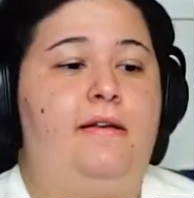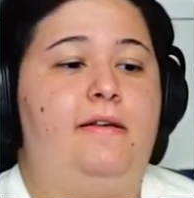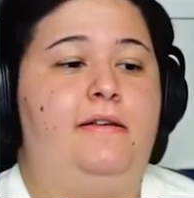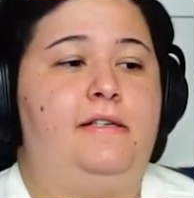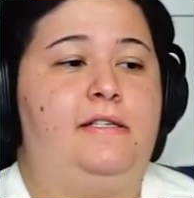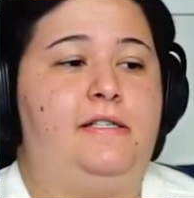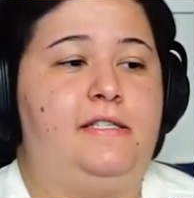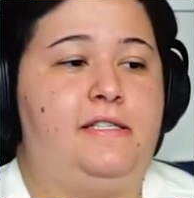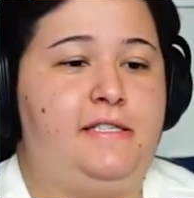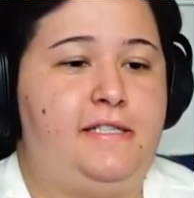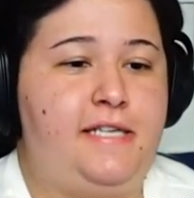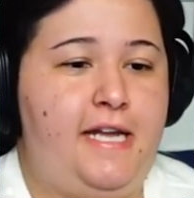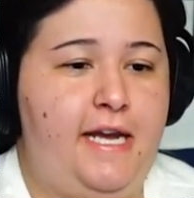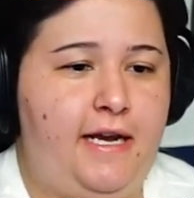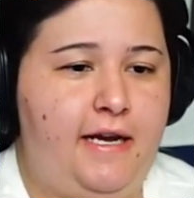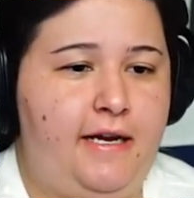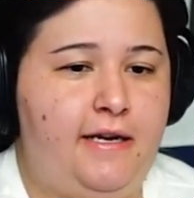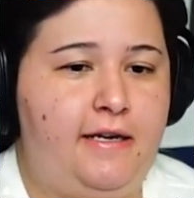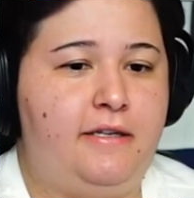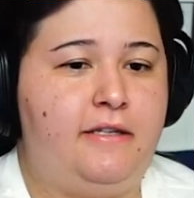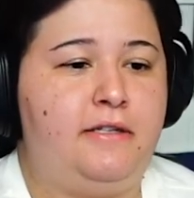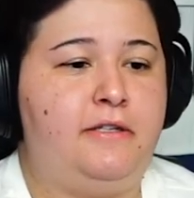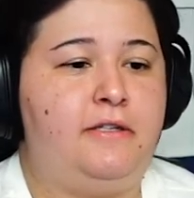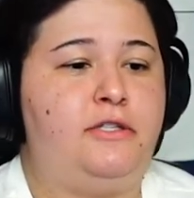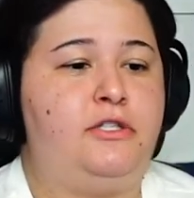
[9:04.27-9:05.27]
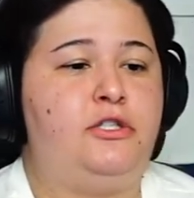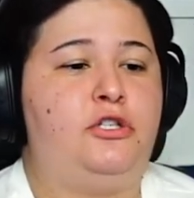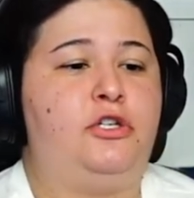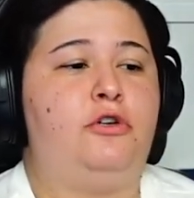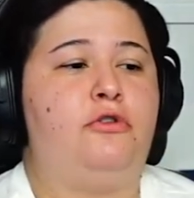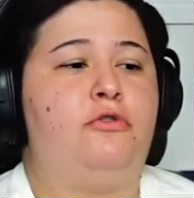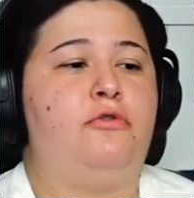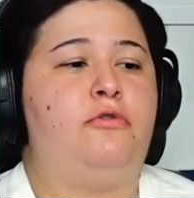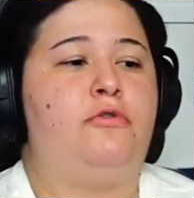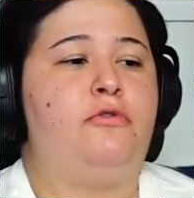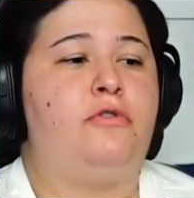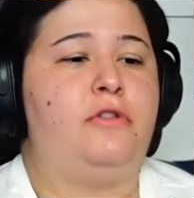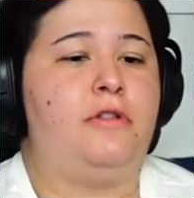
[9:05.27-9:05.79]
Stick
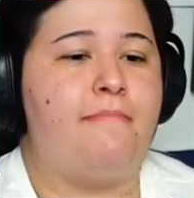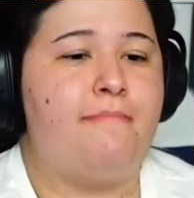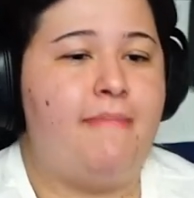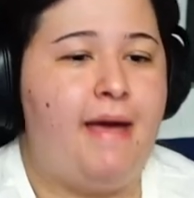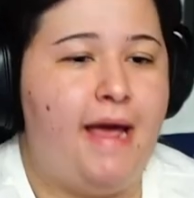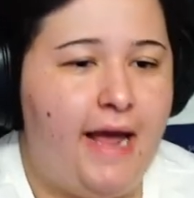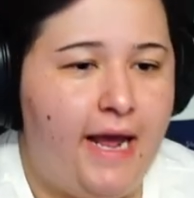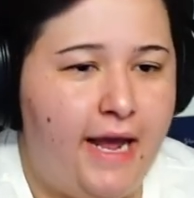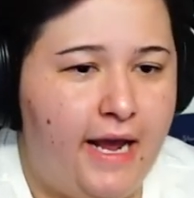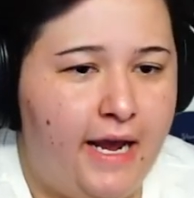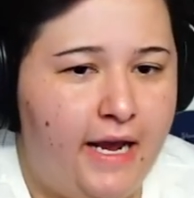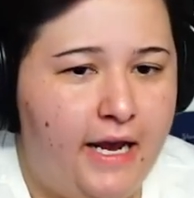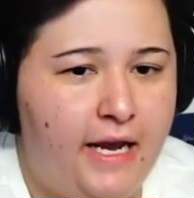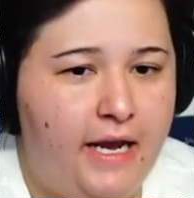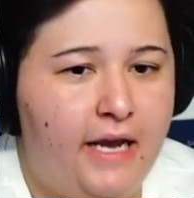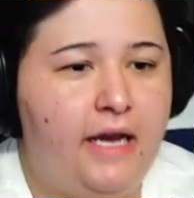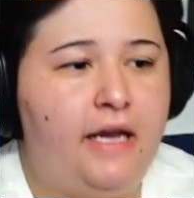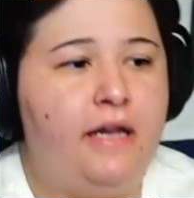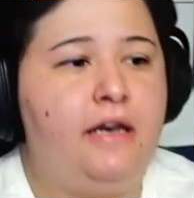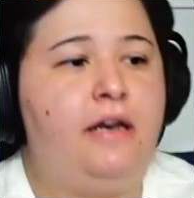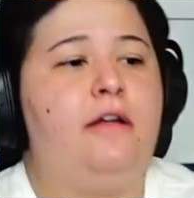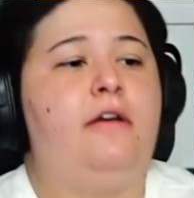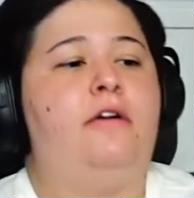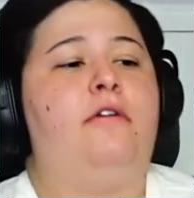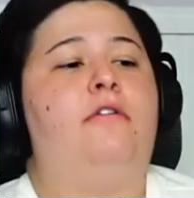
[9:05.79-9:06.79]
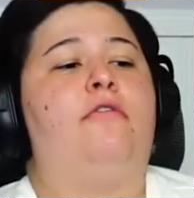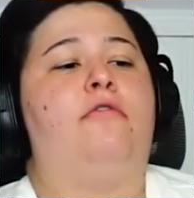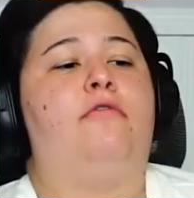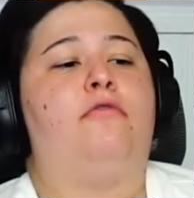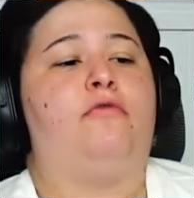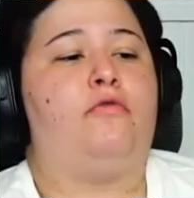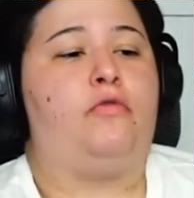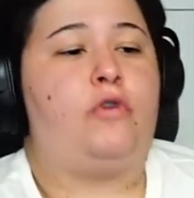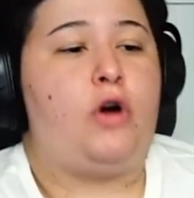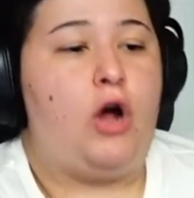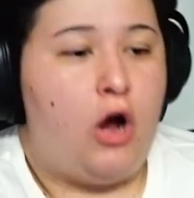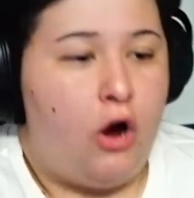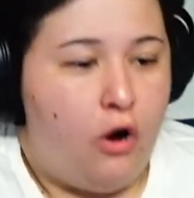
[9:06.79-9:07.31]
to the main
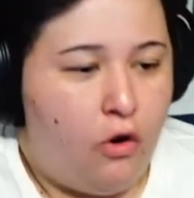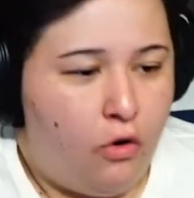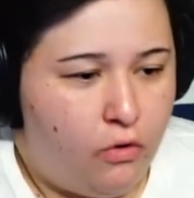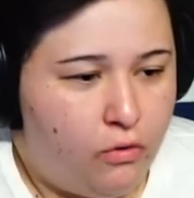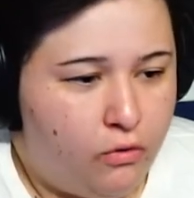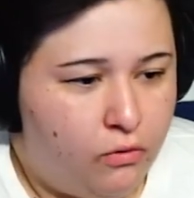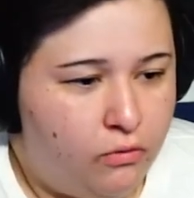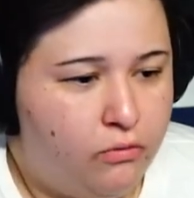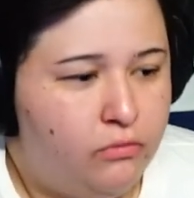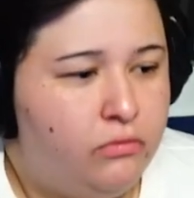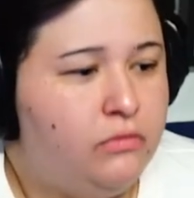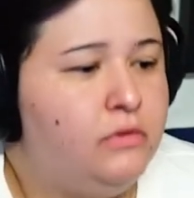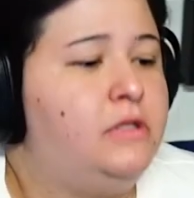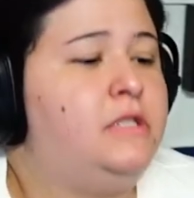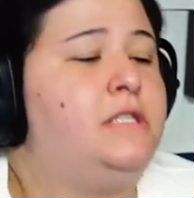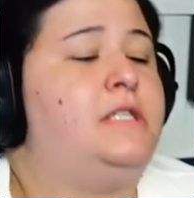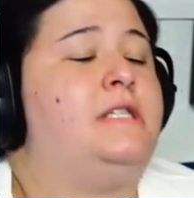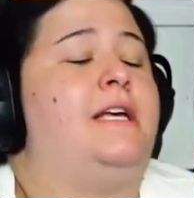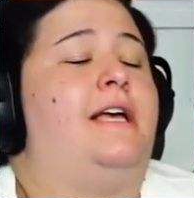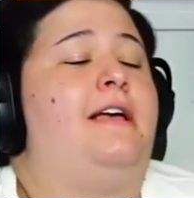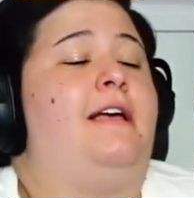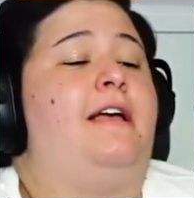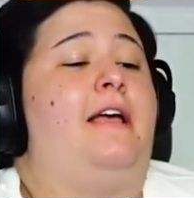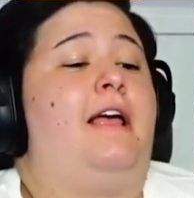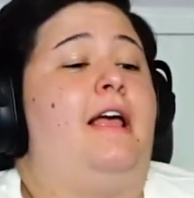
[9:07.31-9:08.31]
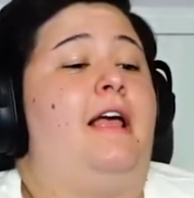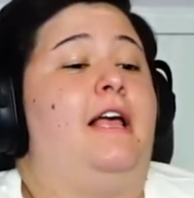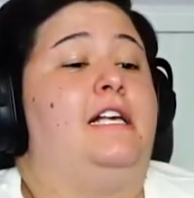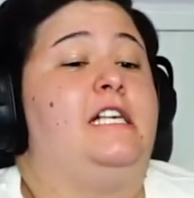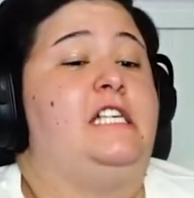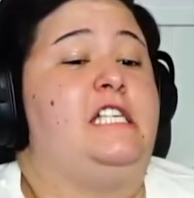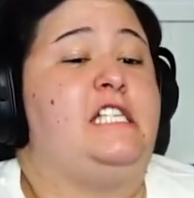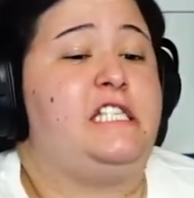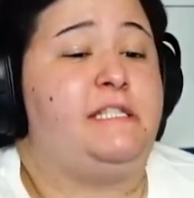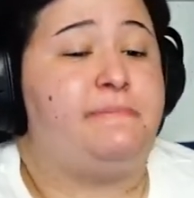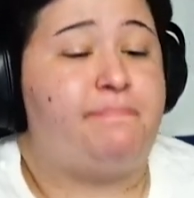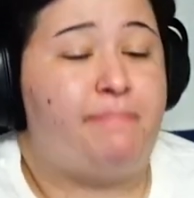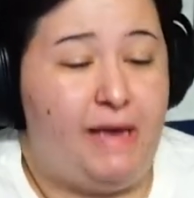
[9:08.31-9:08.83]
roads,
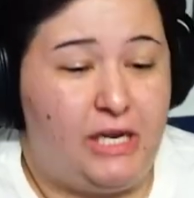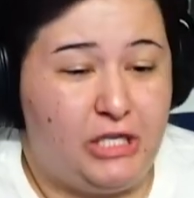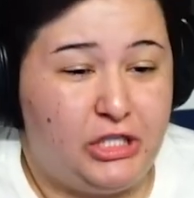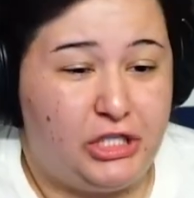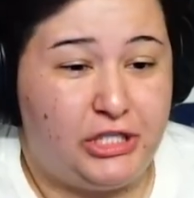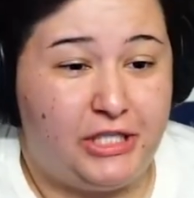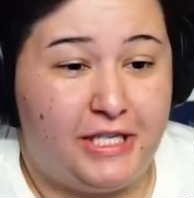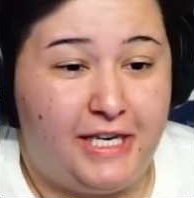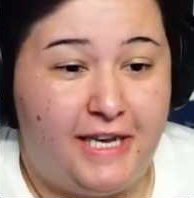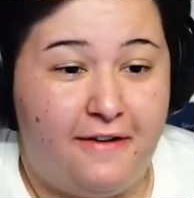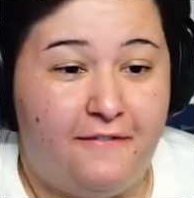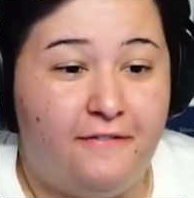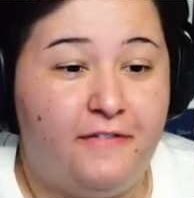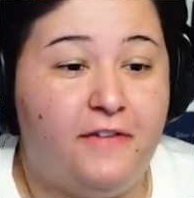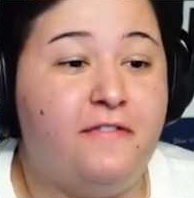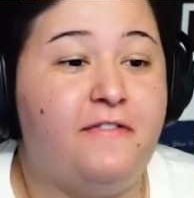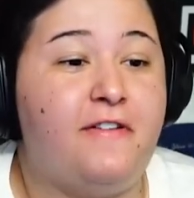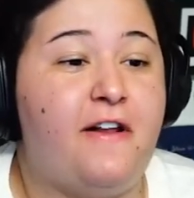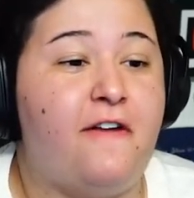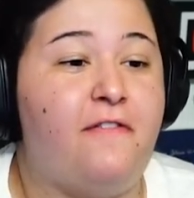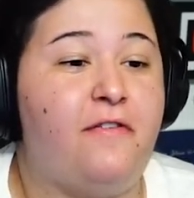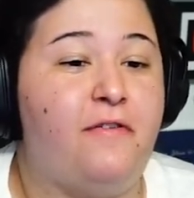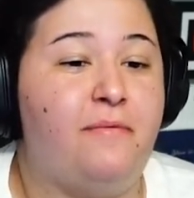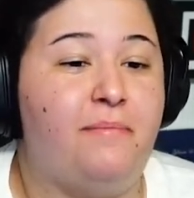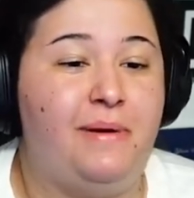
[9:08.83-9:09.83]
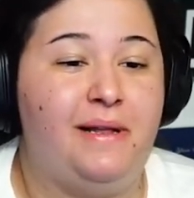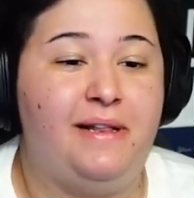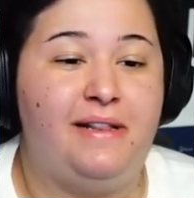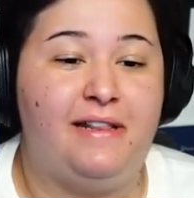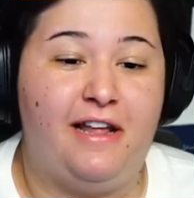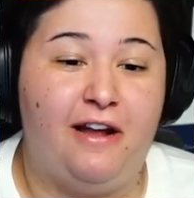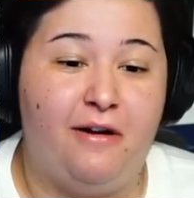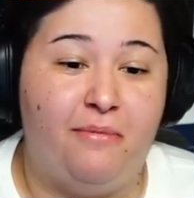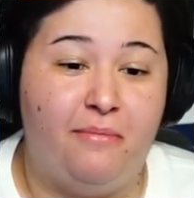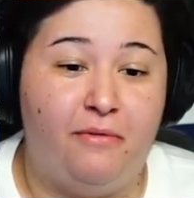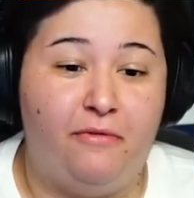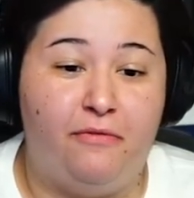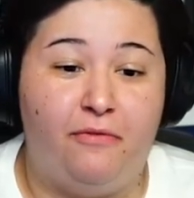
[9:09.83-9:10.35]
especially if you've never been
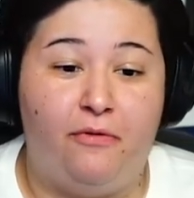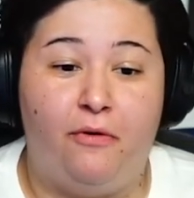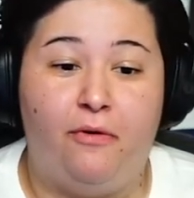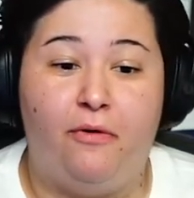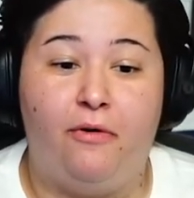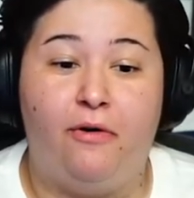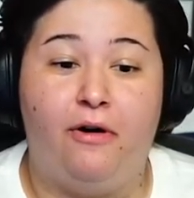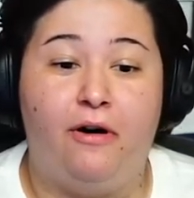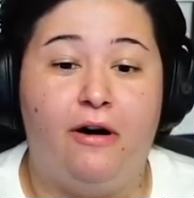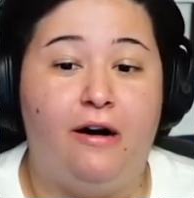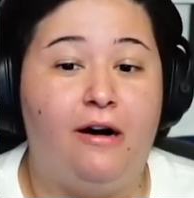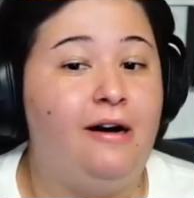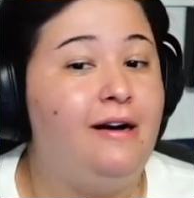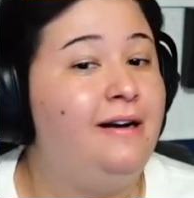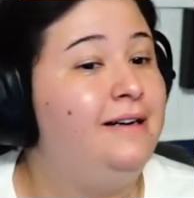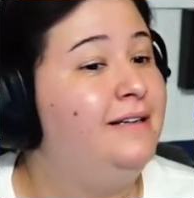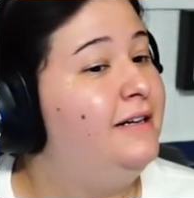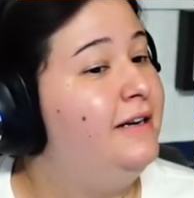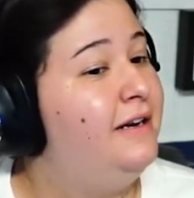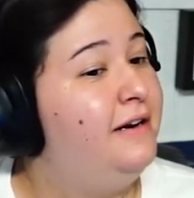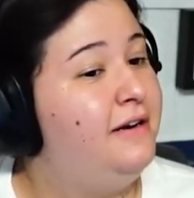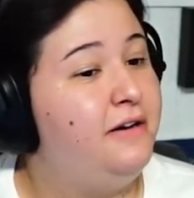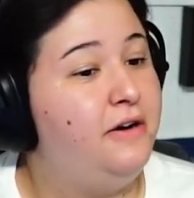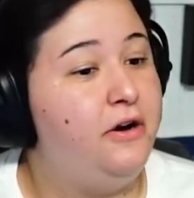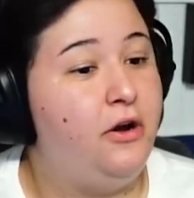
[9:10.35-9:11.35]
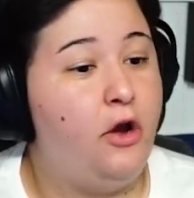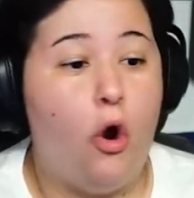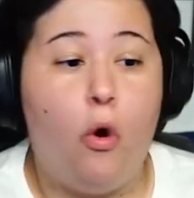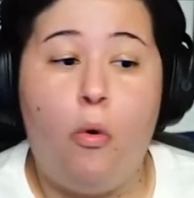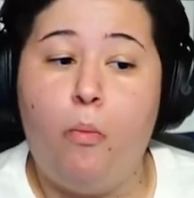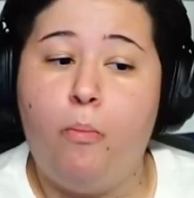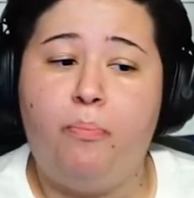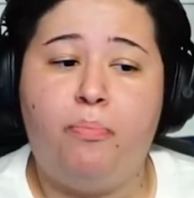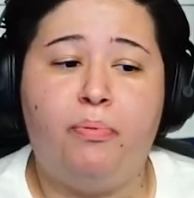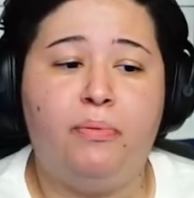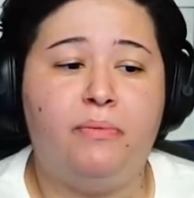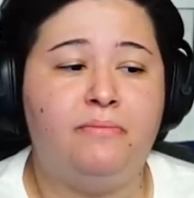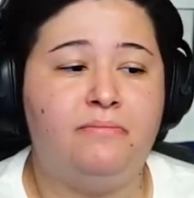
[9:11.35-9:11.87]
there before.
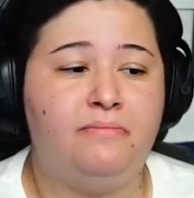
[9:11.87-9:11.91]
Nope.